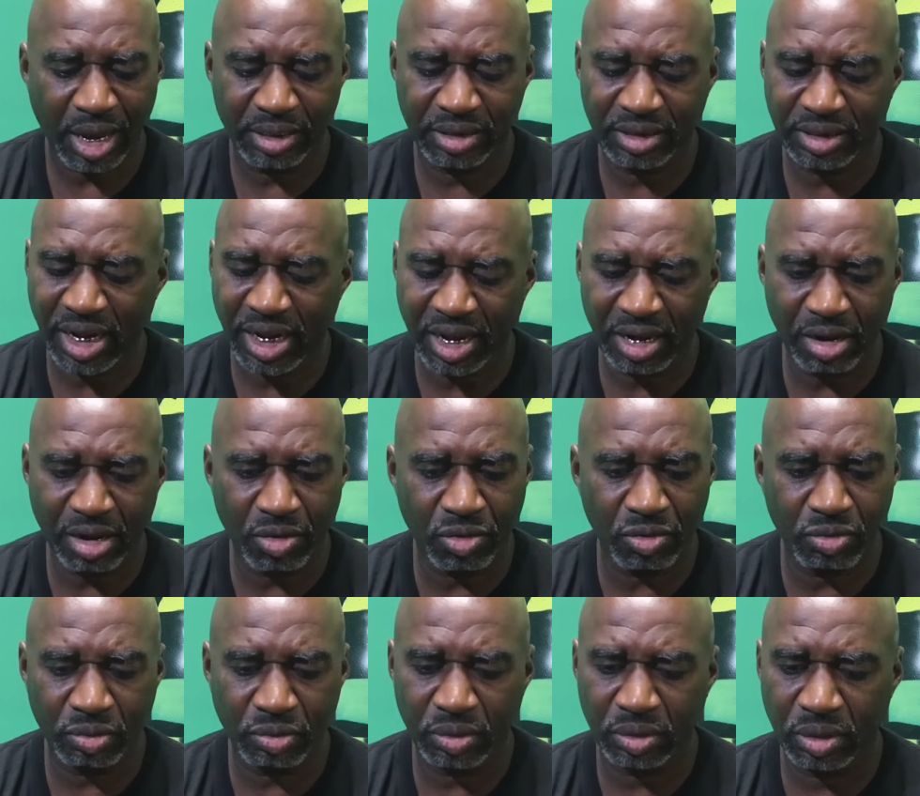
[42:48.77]
can't
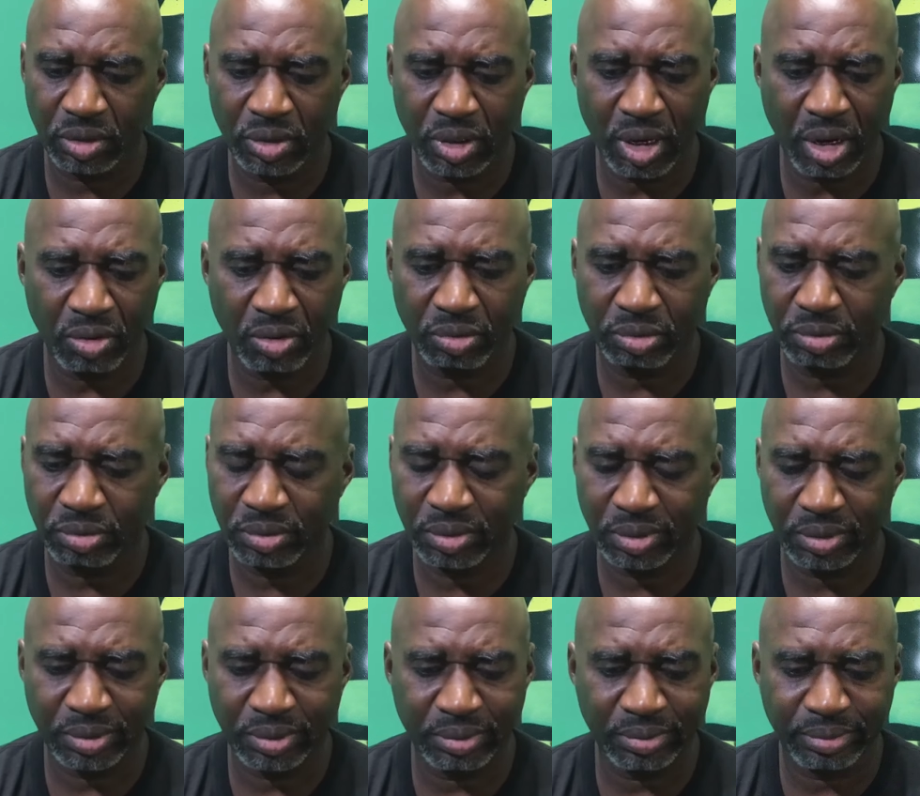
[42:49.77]
stand on, you know.